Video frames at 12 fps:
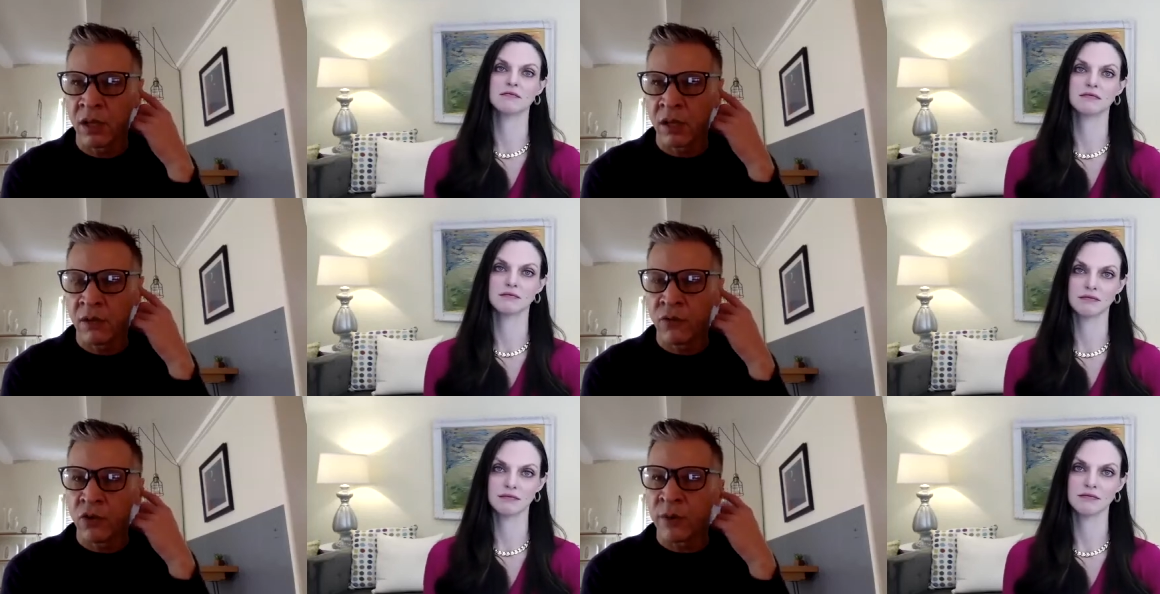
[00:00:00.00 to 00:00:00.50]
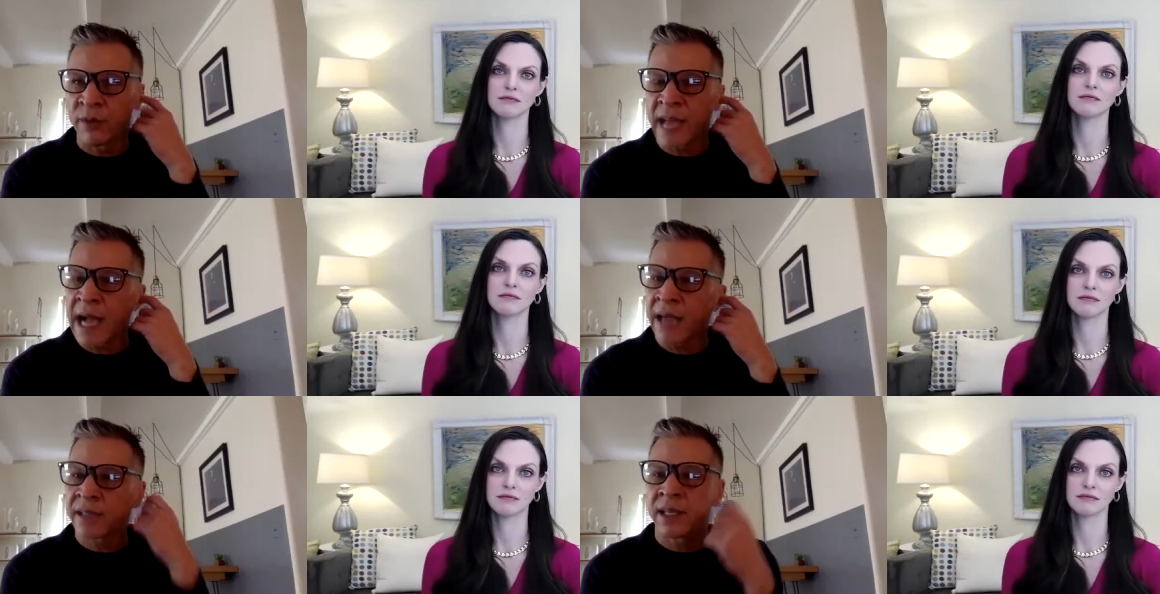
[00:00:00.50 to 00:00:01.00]
Speaker 1: formed
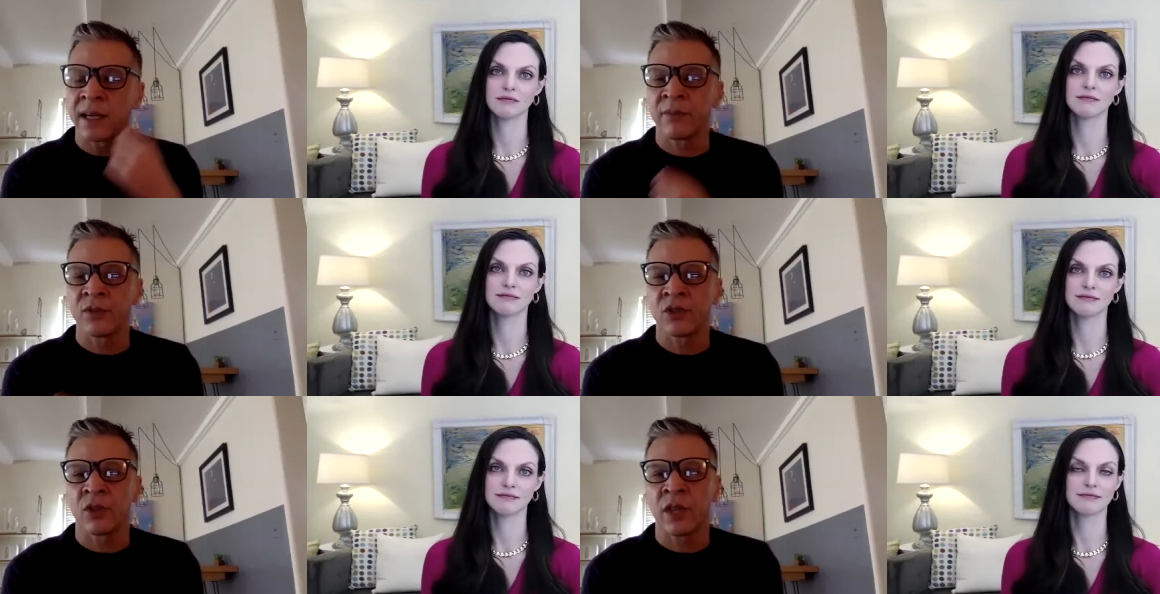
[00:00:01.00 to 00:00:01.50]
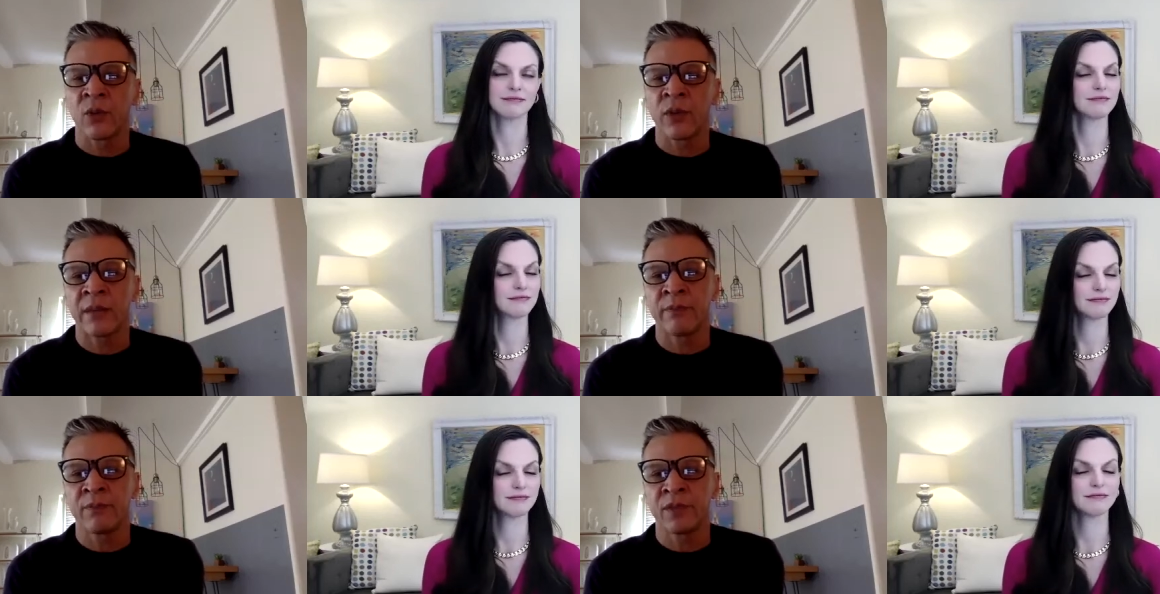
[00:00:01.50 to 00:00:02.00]
ACT UP so that we
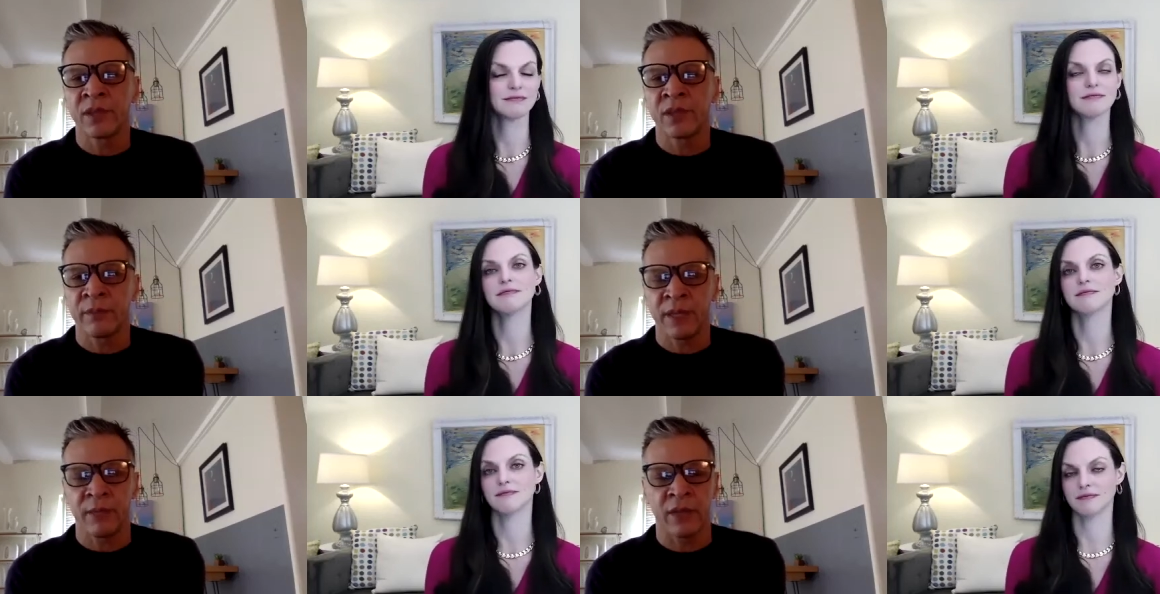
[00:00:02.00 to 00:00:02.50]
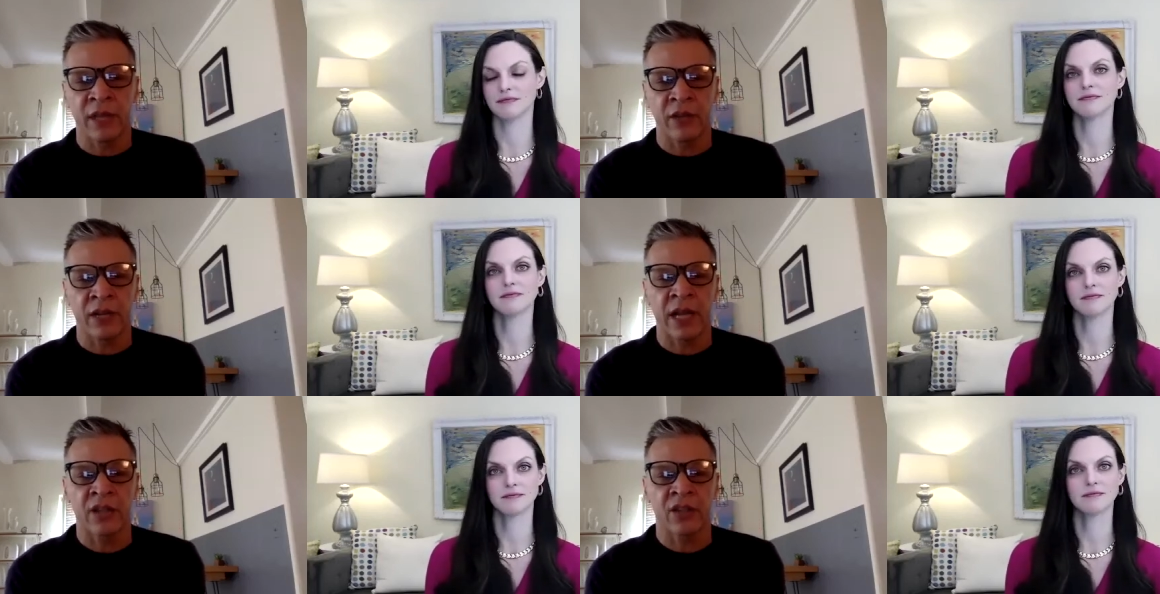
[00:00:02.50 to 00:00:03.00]
had some people that could
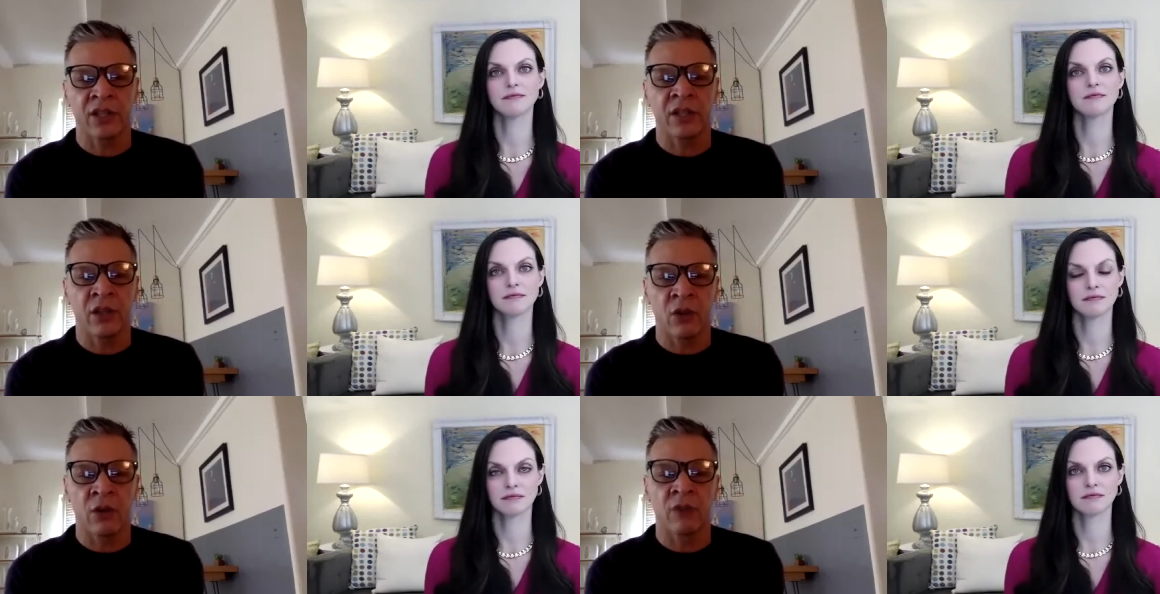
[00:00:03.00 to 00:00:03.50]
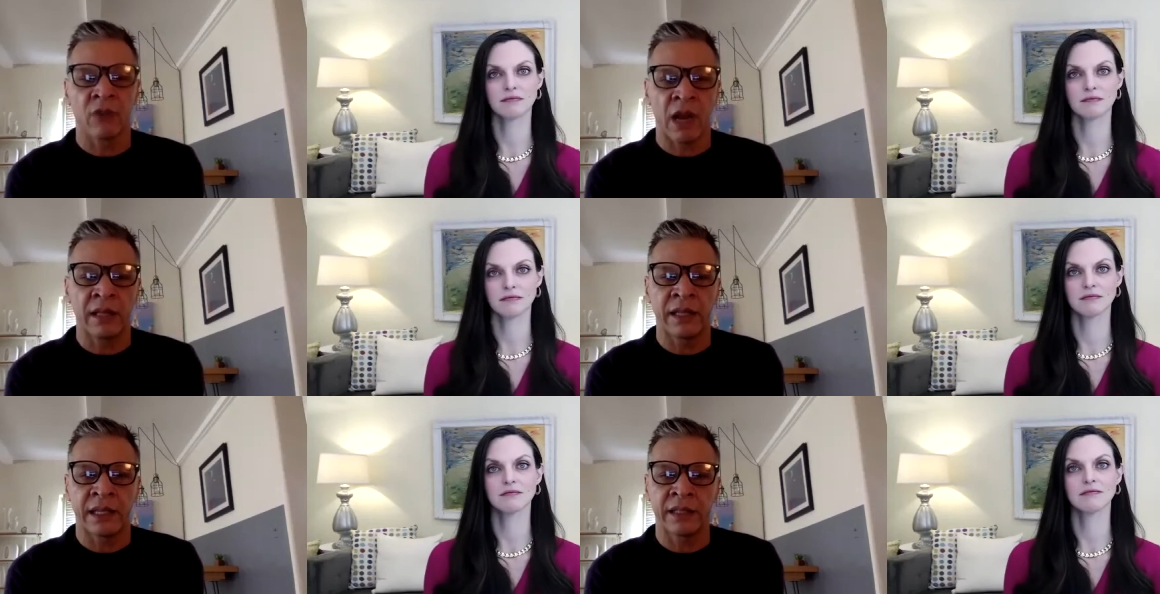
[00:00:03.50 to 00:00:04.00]
actually go and
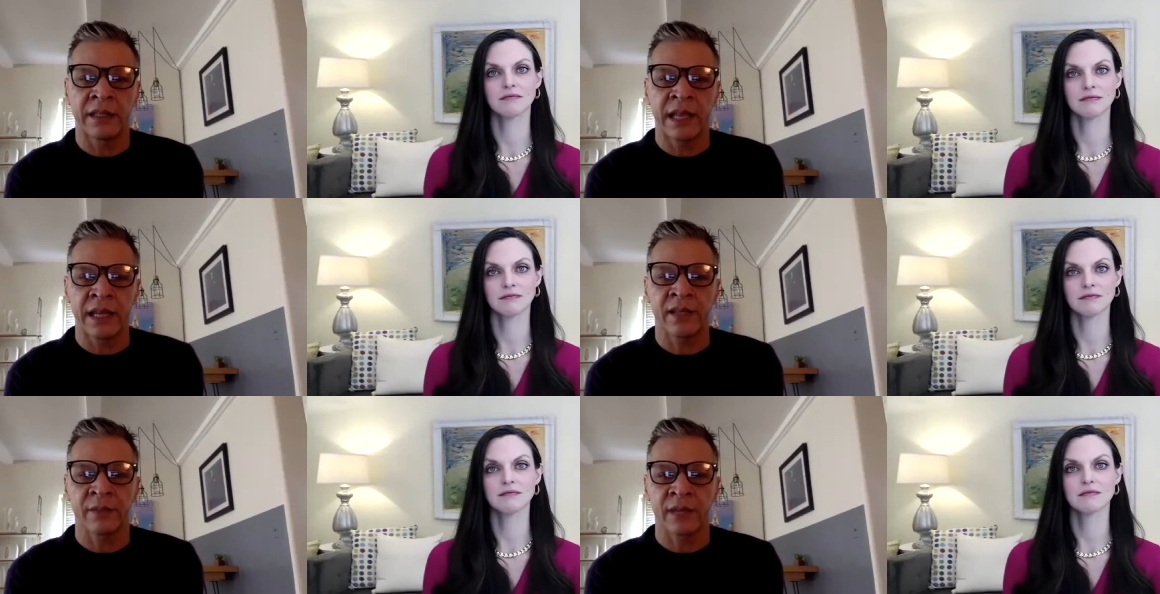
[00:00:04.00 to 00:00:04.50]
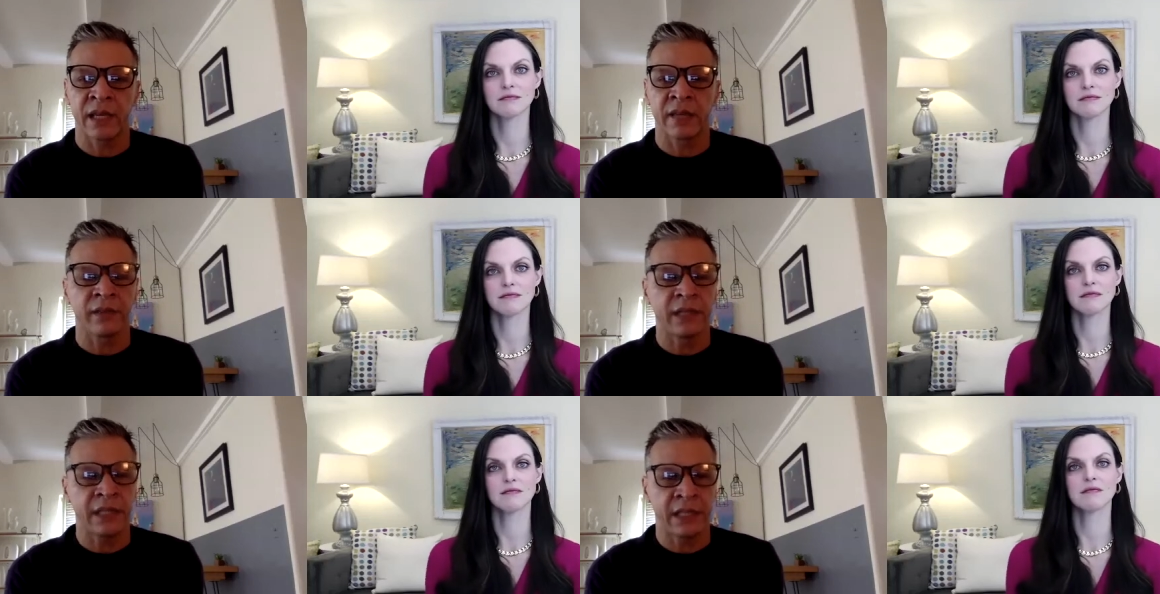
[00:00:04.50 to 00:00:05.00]
rally and take some kind of
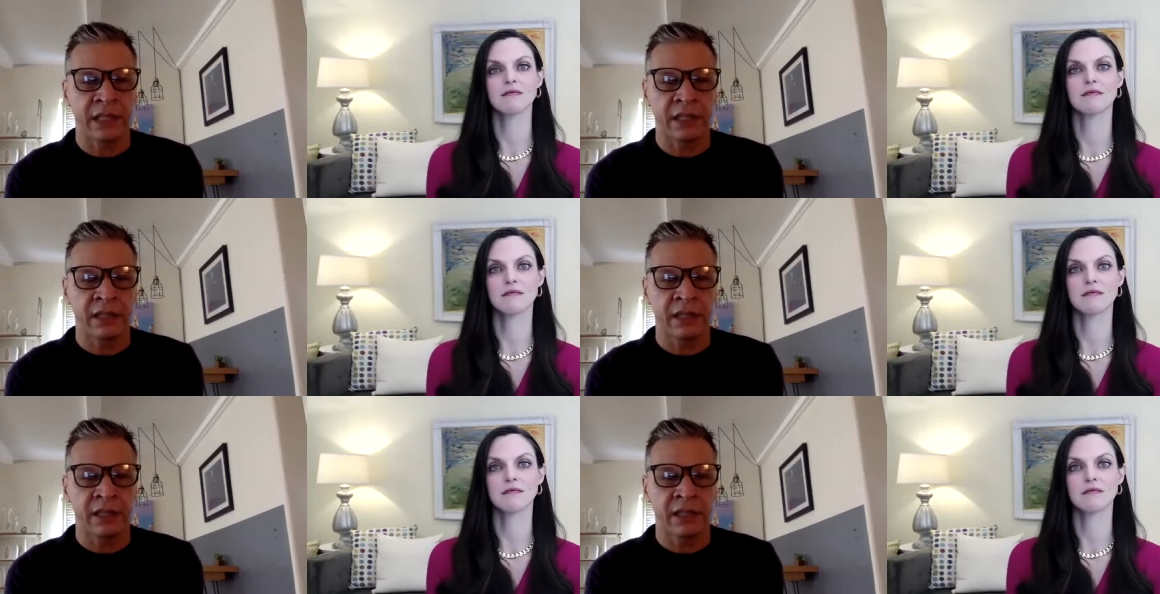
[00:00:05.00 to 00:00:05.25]
lead.